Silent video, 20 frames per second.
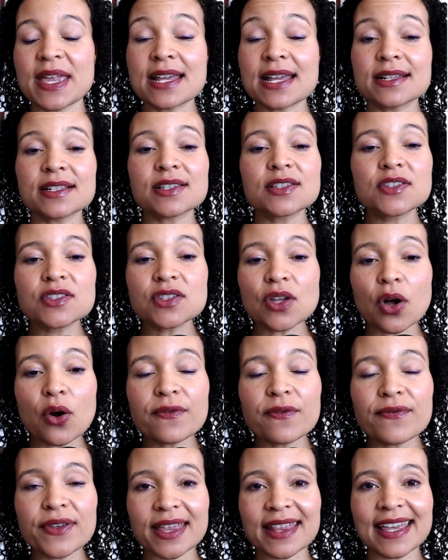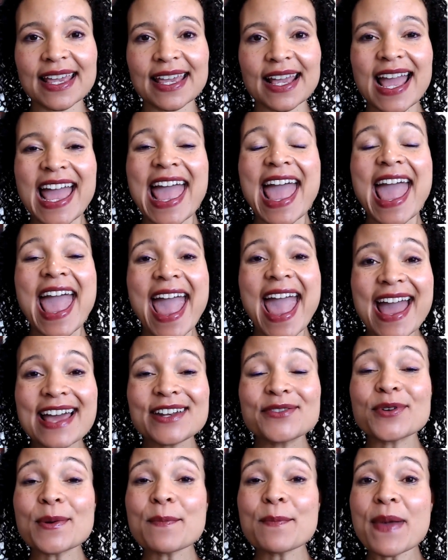it's so filling. And
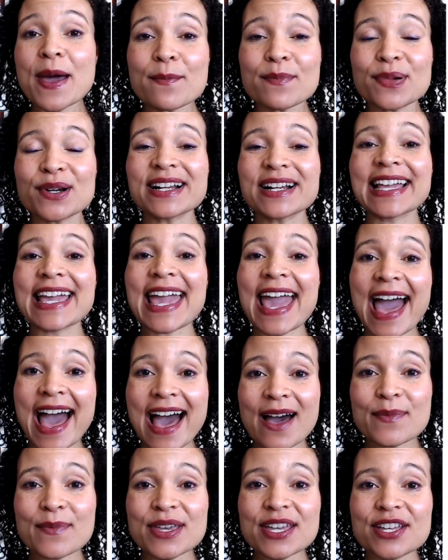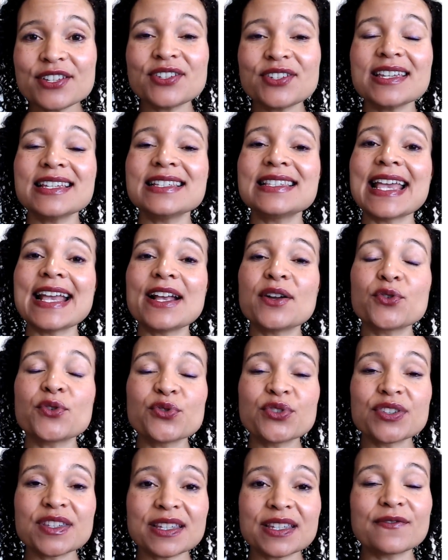remember, cabbage is a
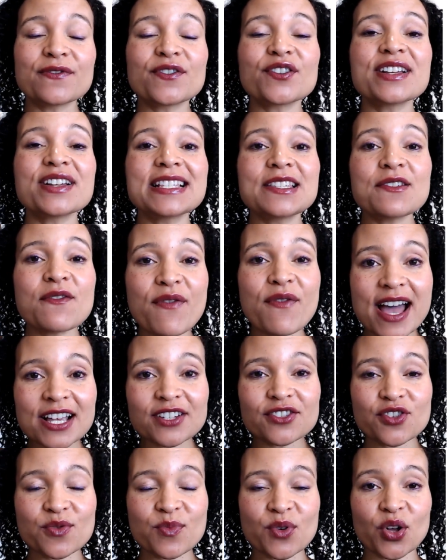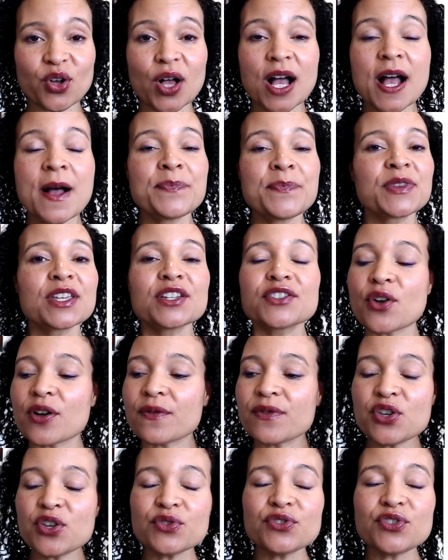cruciferous vegetable. So if
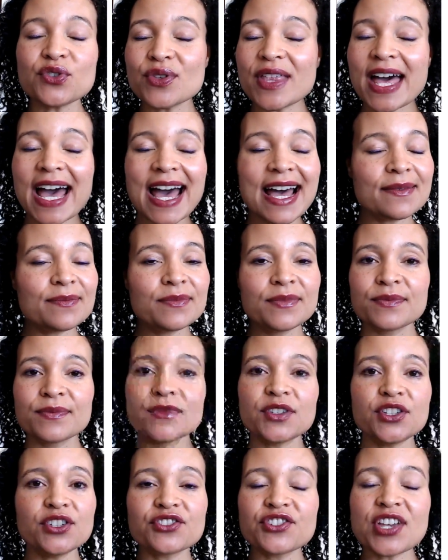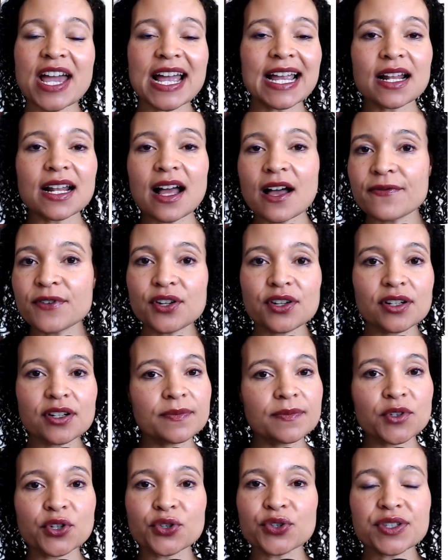you do that, you're checking off your
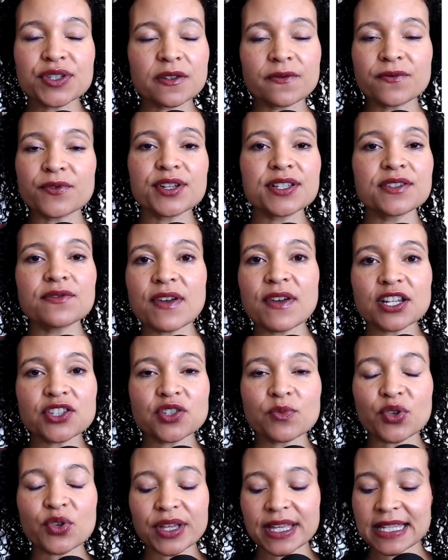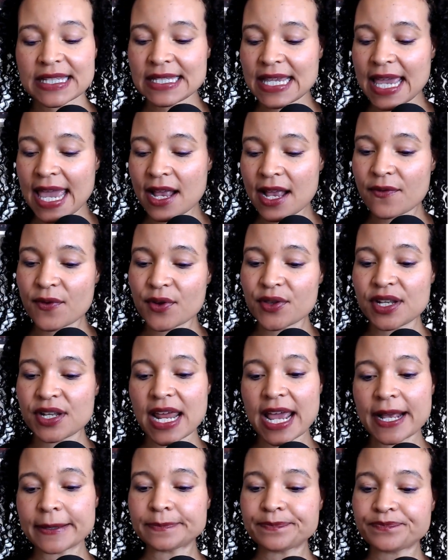cruciferous vegetable intake for the
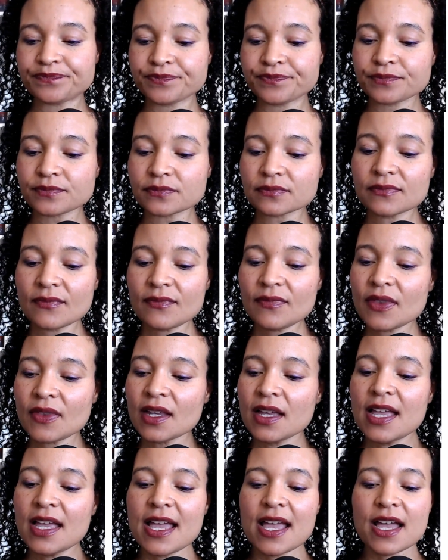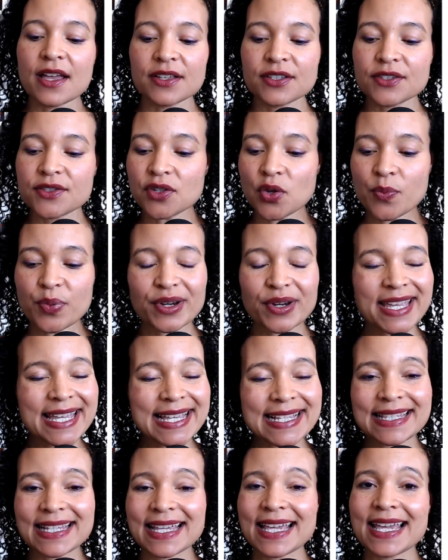day. Super
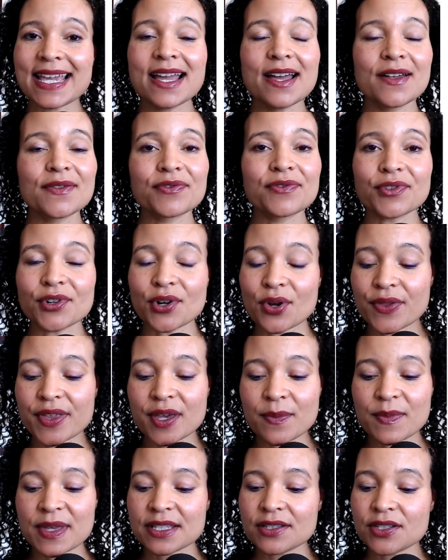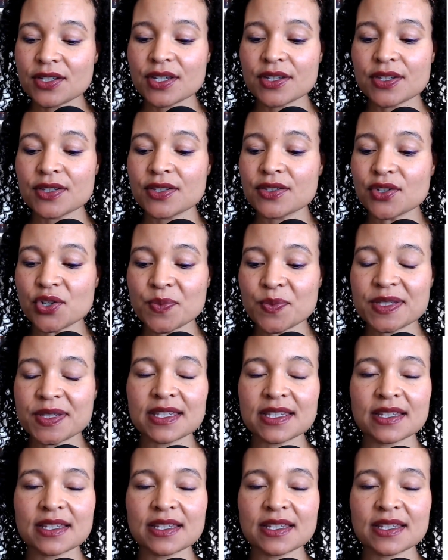easy. Throw them into stews